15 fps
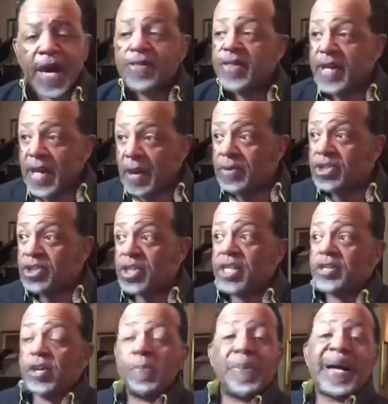I think I was
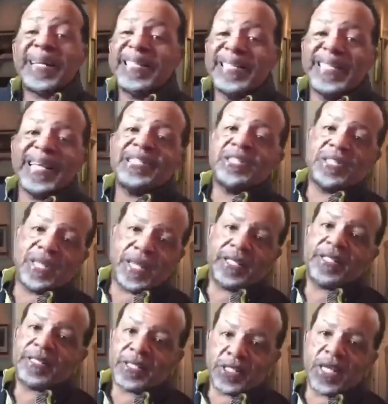sent there by destiny
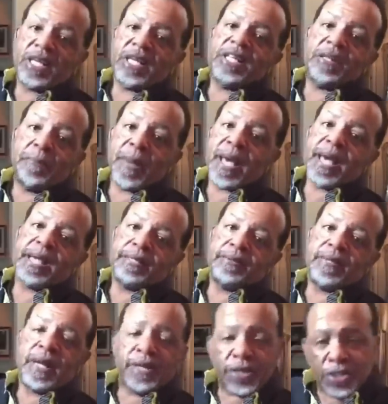to study the
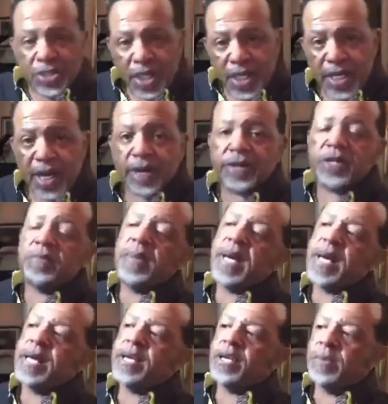man and to study under the
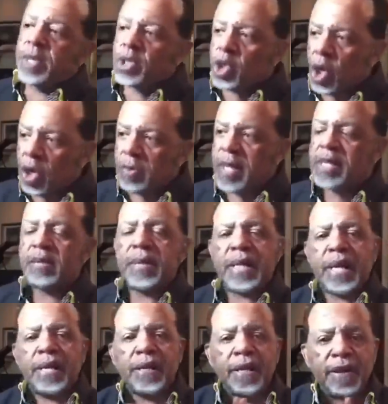man and to be taught by the
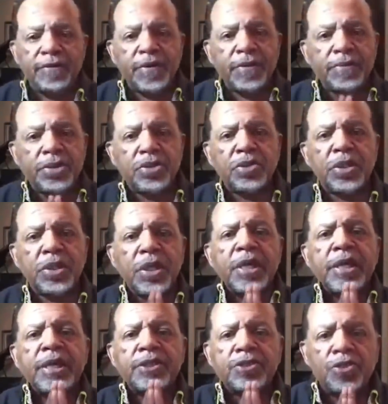man. I loved him to
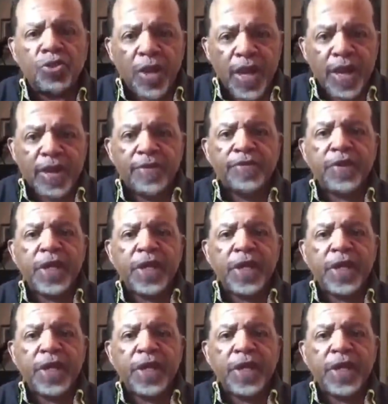his grave.